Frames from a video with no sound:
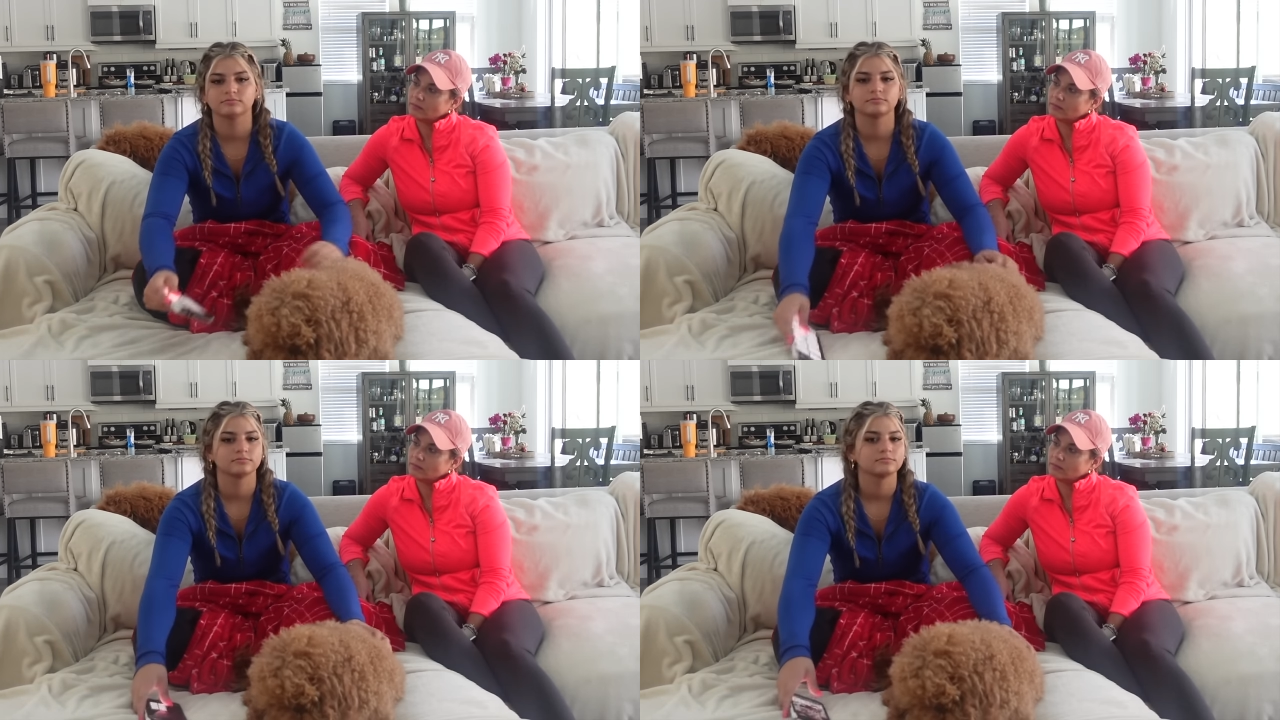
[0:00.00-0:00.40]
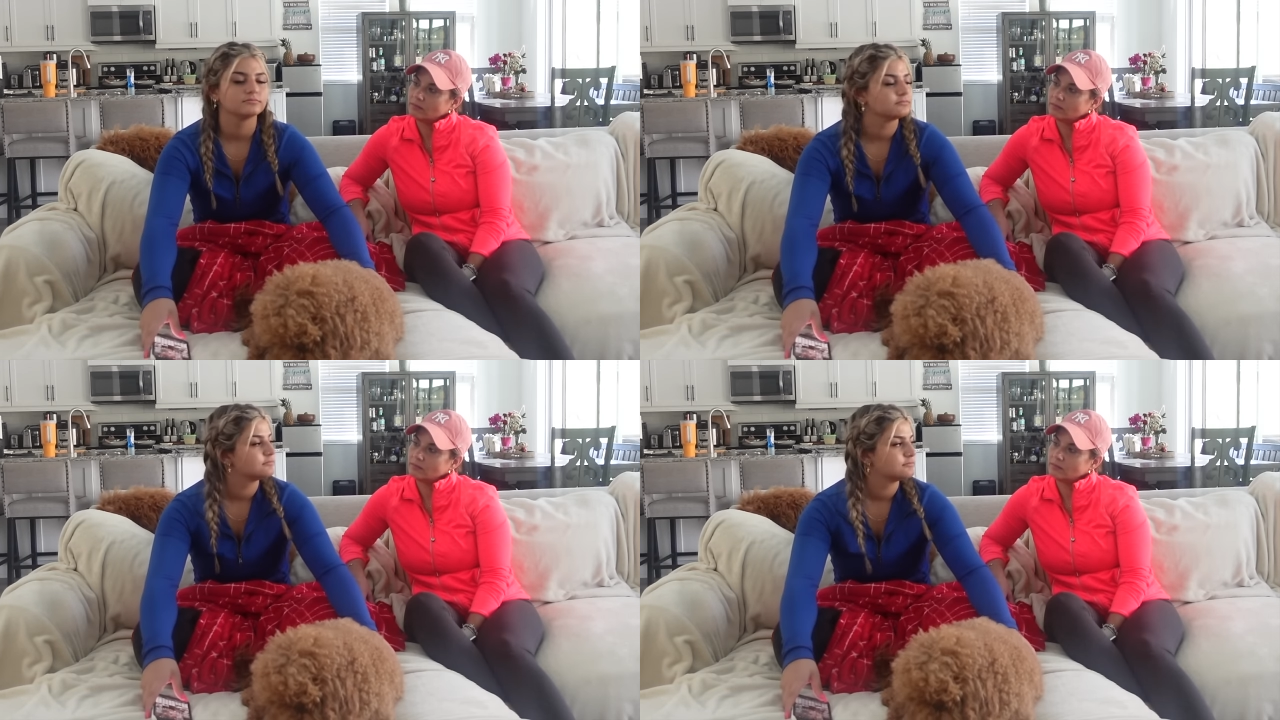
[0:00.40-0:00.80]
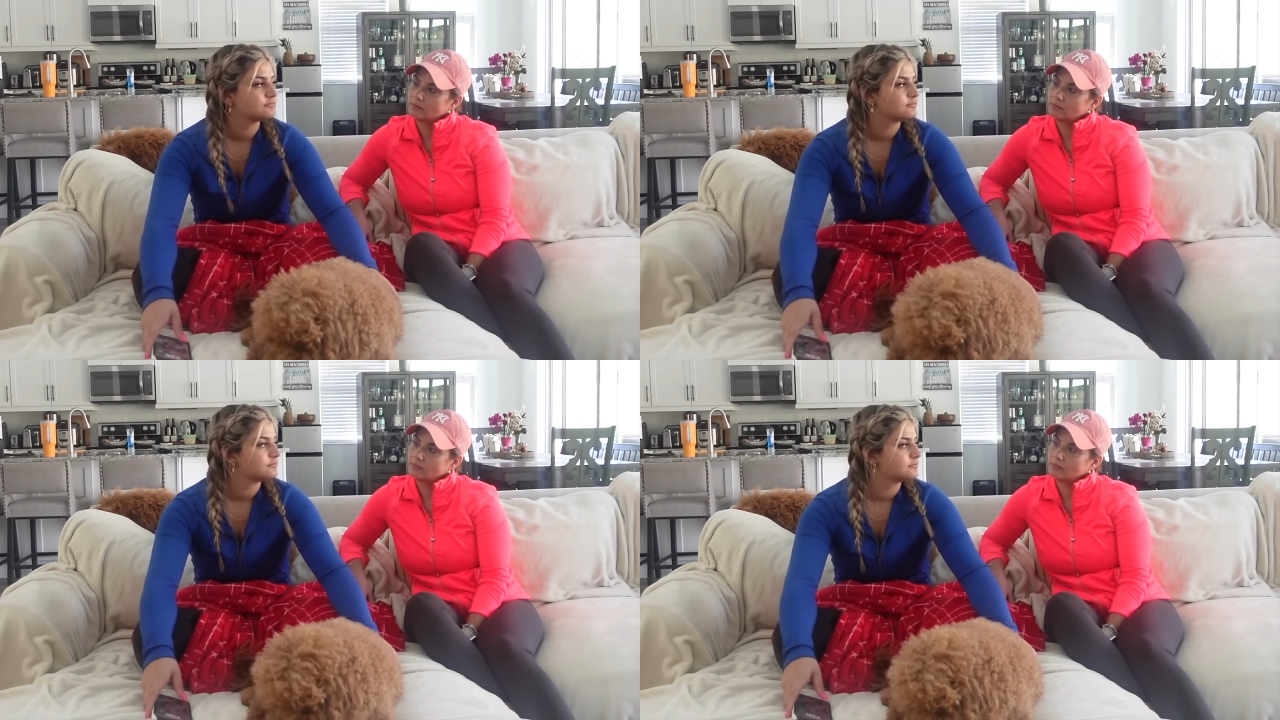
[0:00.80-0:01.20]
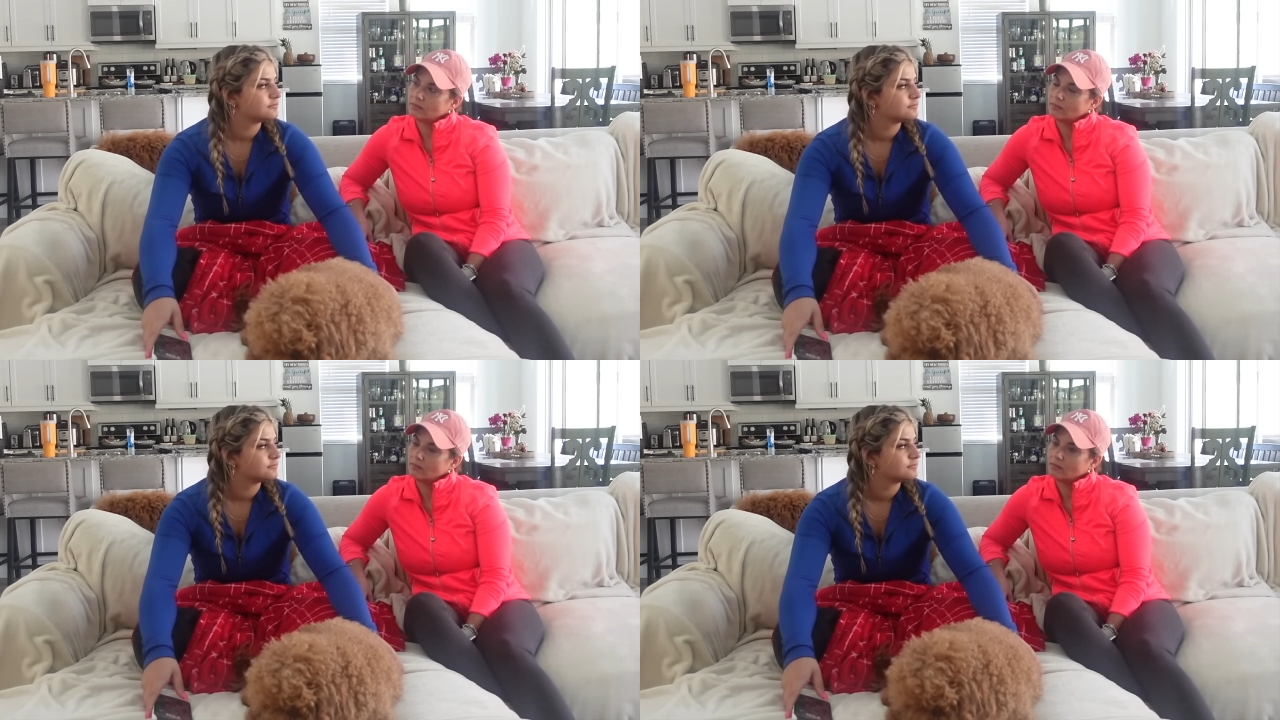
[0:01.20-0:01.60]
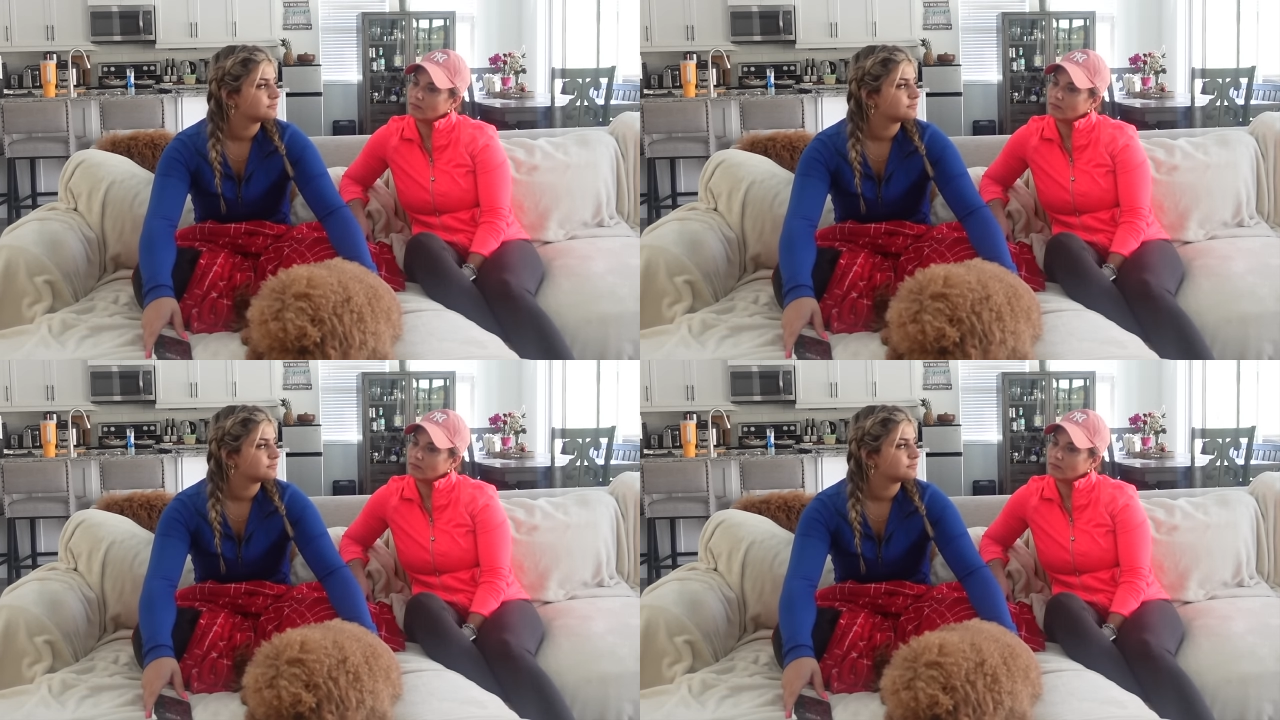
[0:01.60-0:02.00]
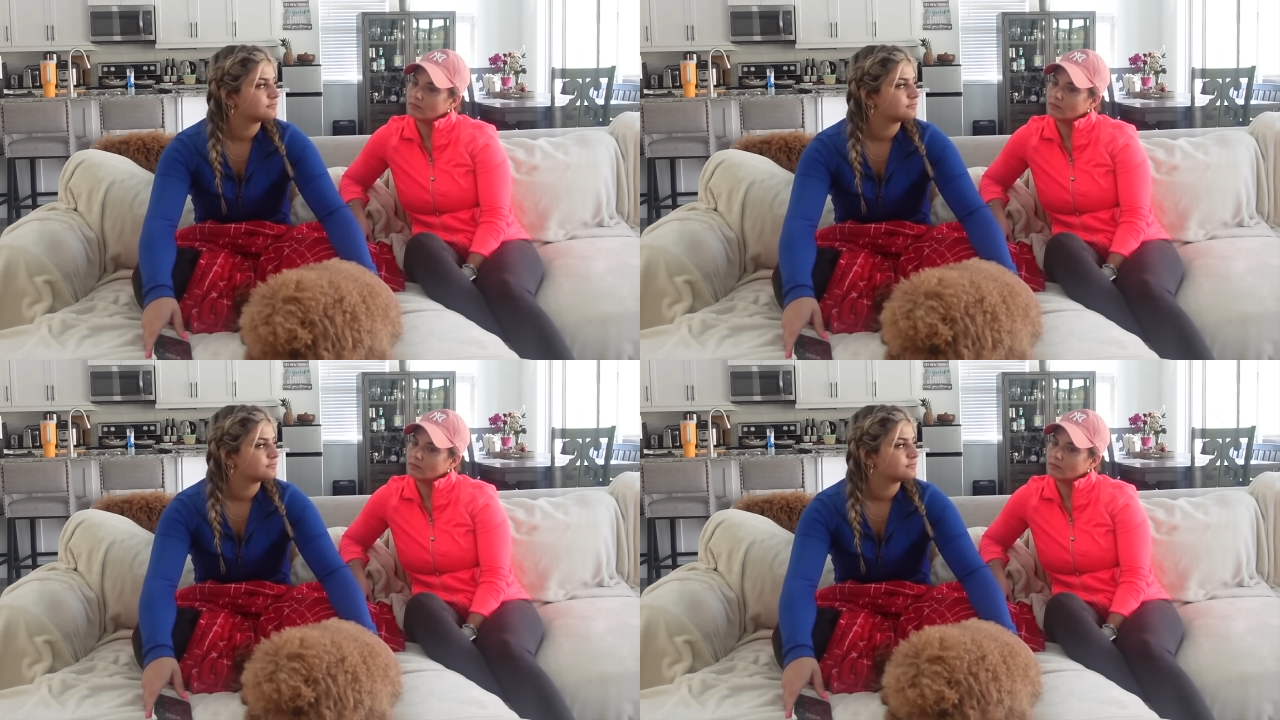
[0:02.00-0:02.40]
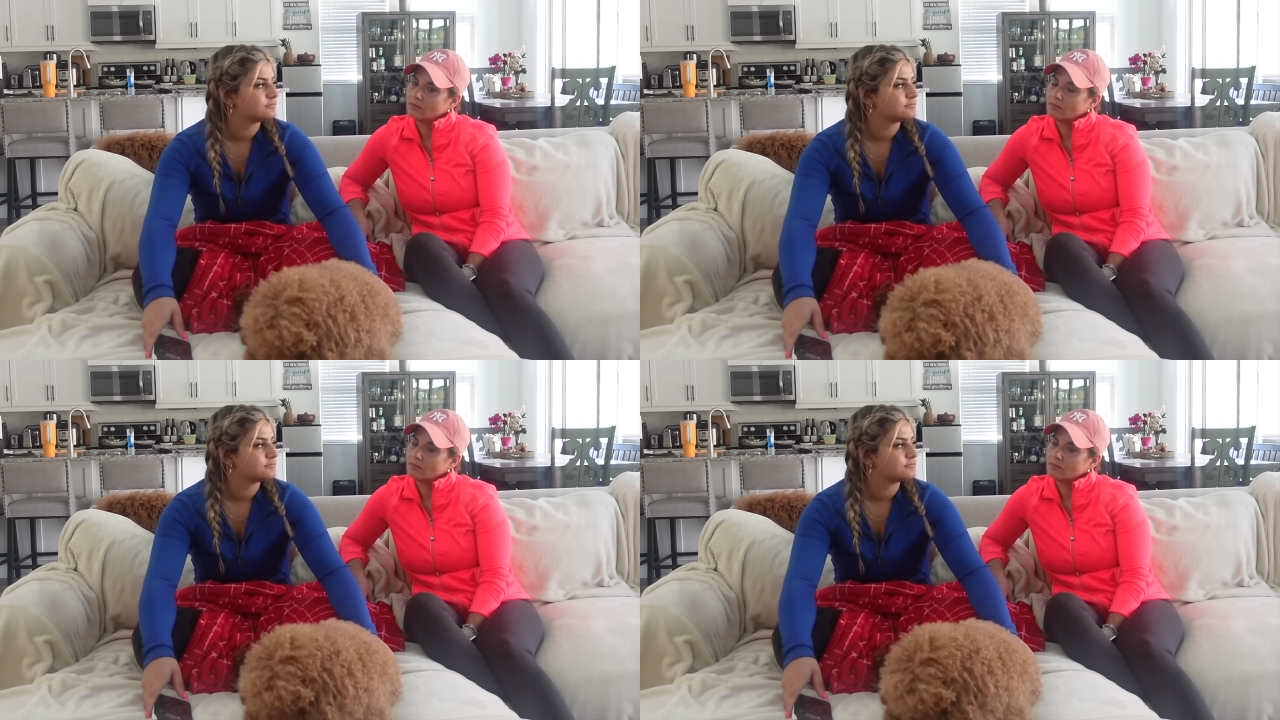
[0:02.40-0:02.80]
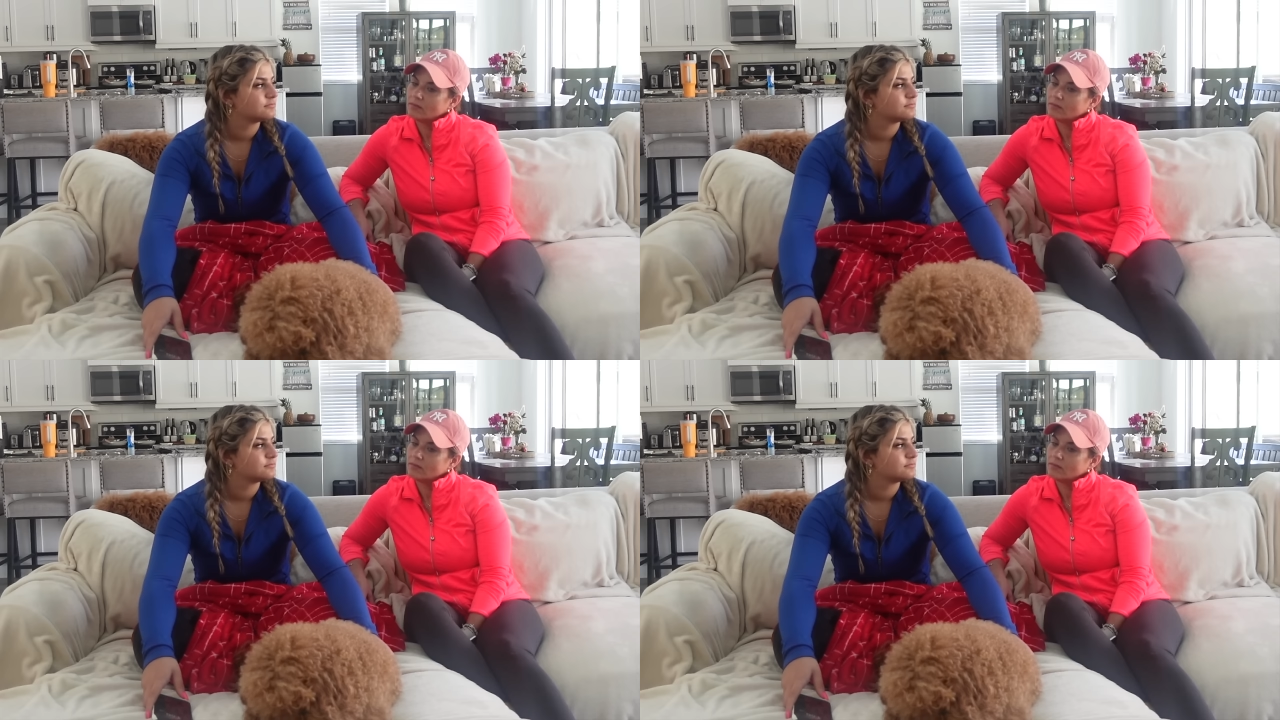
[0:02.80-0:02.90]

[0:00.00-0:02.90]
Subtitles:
No one is speaking in this clip.